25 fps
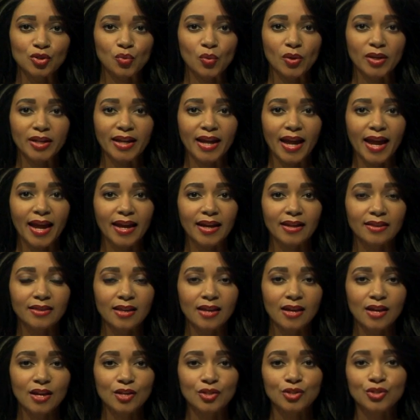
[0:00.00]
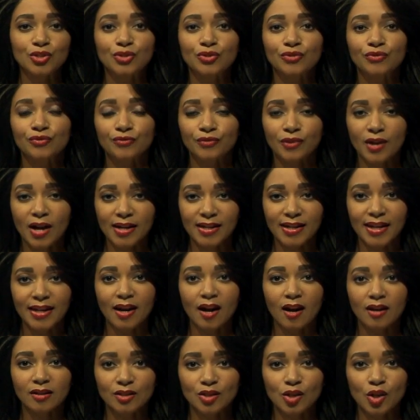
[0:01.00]
28th to Friday,
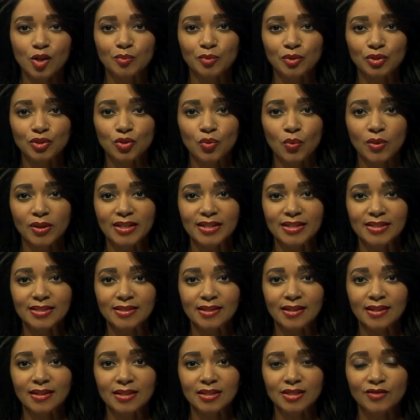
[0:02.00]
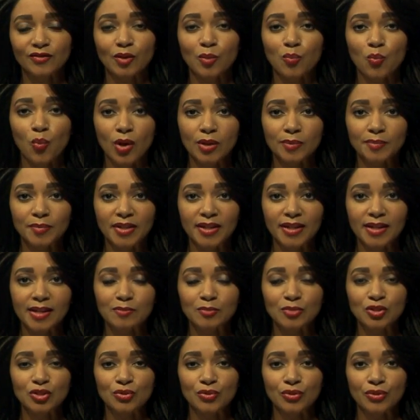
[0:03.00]
October 26th from 1
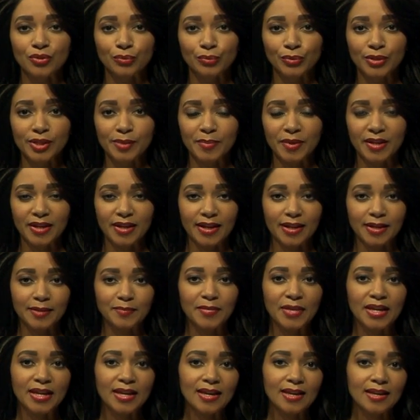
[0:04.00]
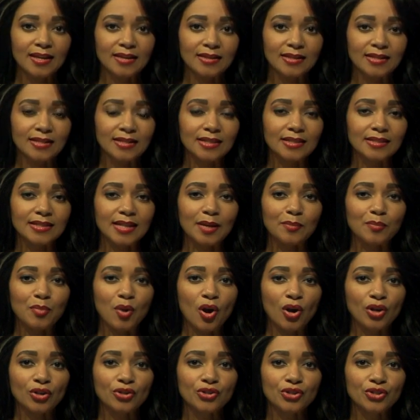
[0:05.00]
p.m. to 3 p.m. This is a
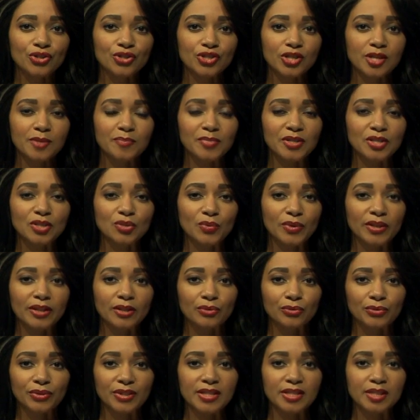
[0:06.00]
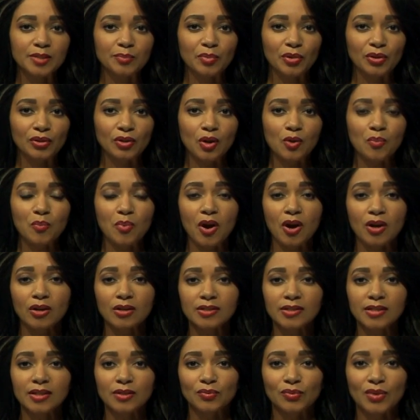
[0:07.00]
partnership between Greensboro
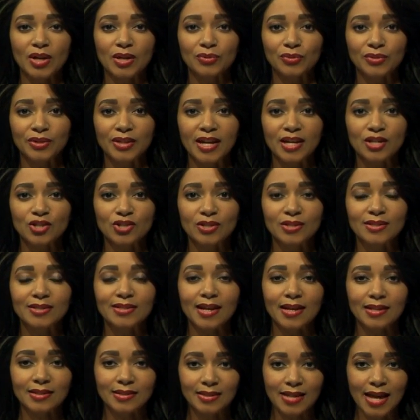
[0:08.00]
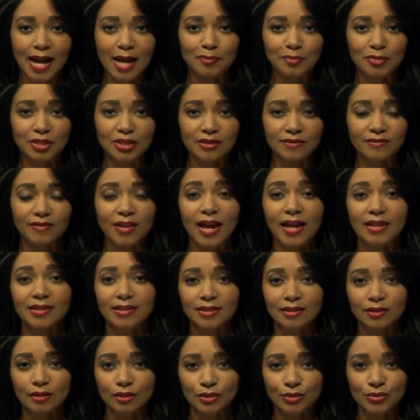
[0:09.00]
Parks and Recreation's Adaptive and
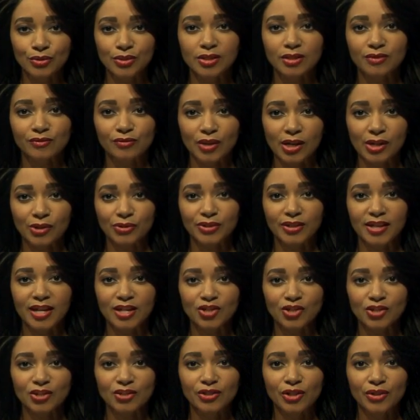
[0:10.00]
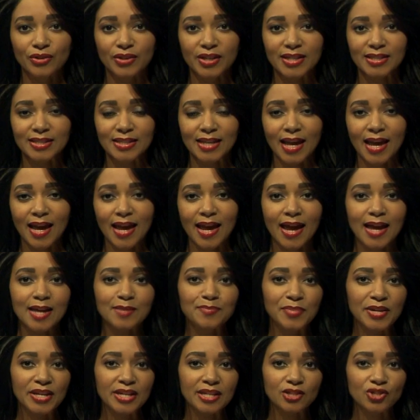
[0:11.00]
Inclusive Recreation Unit
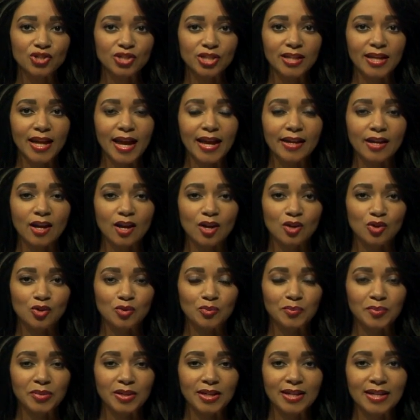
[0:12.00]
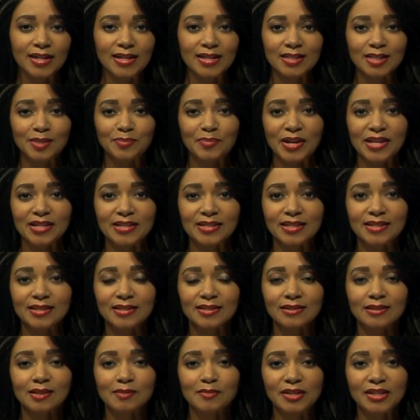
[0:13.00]
and PGA Hope. Space
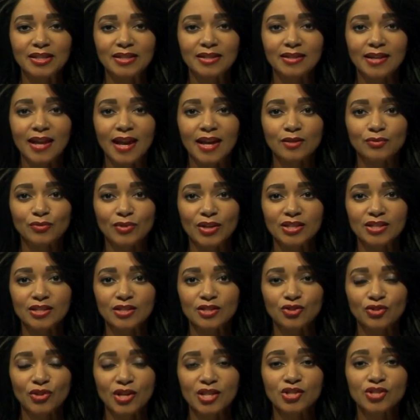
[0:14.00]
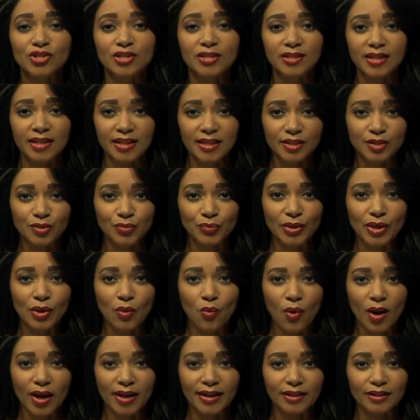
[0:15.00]
is limited and registration is
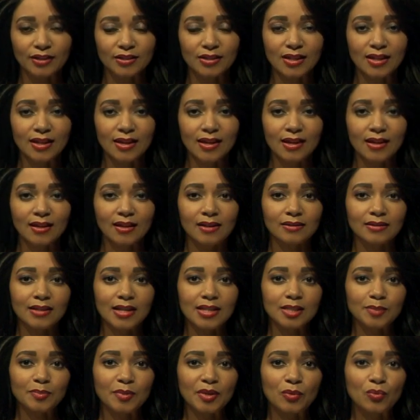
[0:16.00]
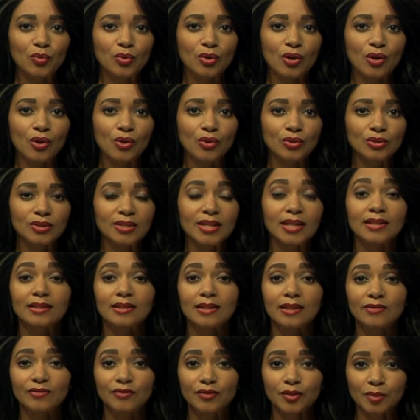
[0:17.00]
required. Gillespie will hold an
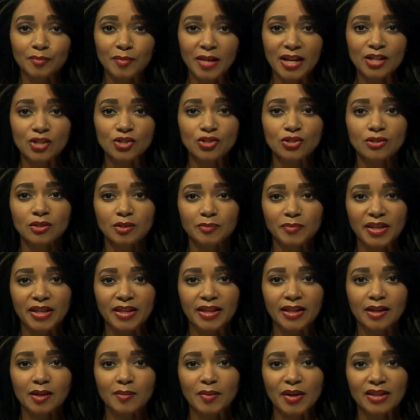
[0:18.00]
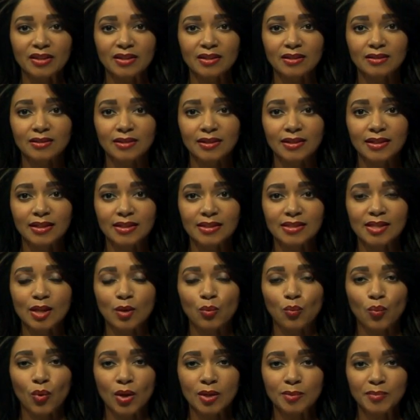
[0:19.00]
informational meeting about the clinics
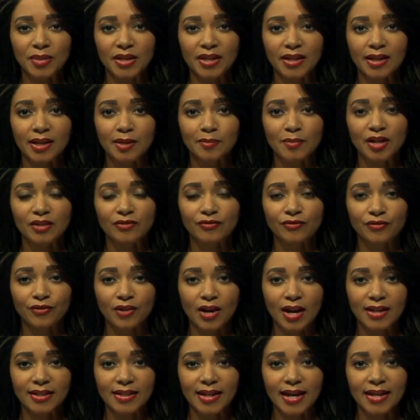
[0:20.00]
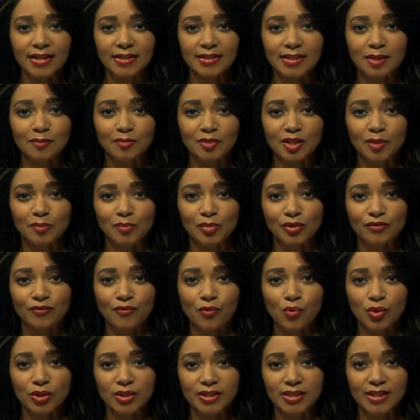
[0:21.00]
at 1 p.m. on Friday, September
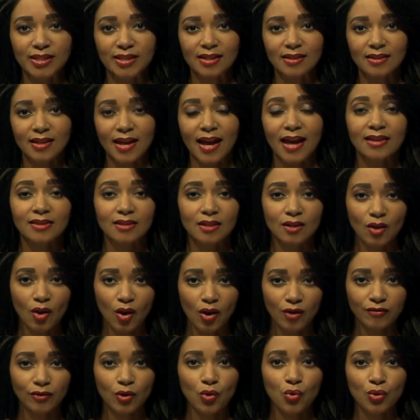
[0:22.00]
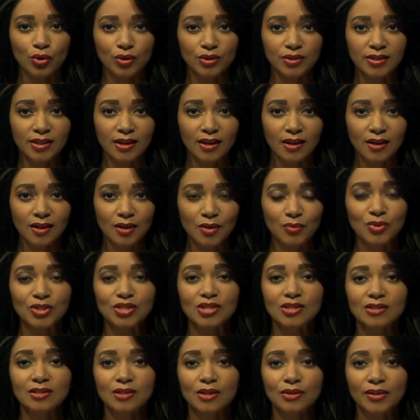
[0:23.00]
14th at the golf course,
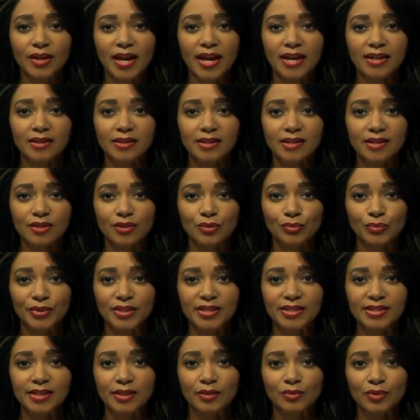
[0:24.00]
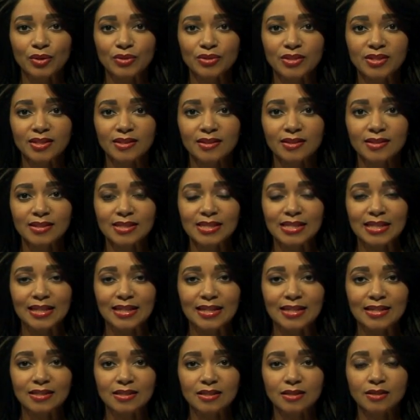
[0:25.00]
which is located at 306
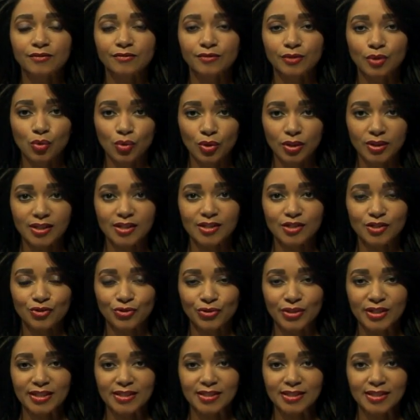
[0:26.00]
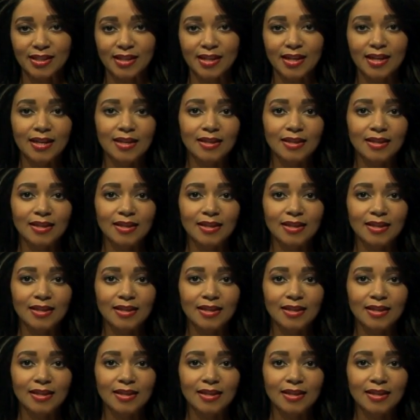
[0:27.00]
East Florida Street.